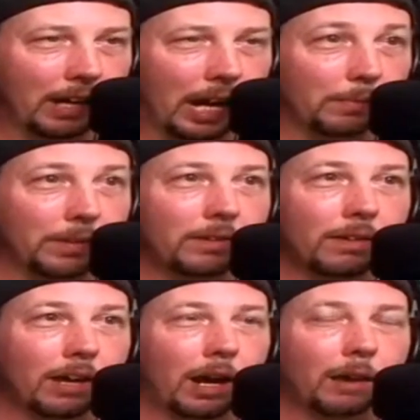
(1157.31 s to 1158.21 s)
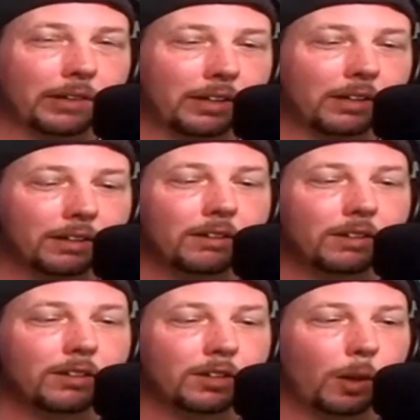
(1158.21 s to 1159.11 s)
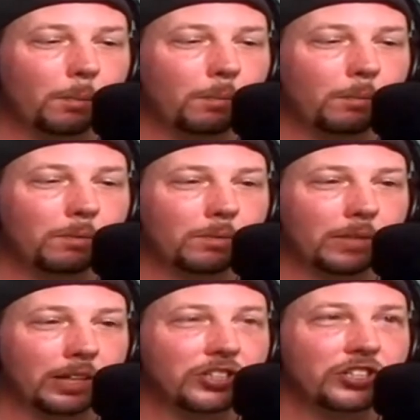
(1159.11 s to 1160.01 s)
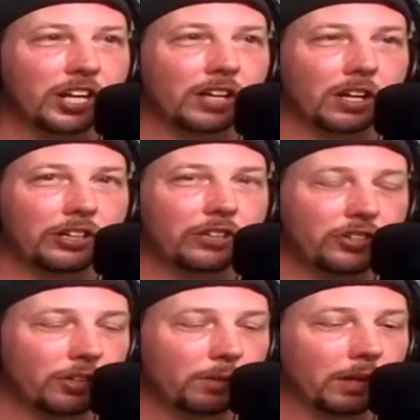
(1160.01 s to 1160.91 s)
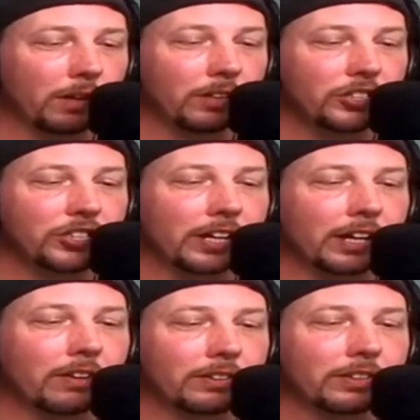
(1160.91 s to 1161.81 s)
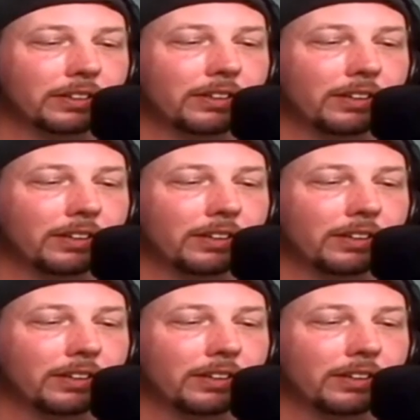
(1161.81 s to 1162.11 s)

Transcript: I'm gonna go and check on YouTube there and check out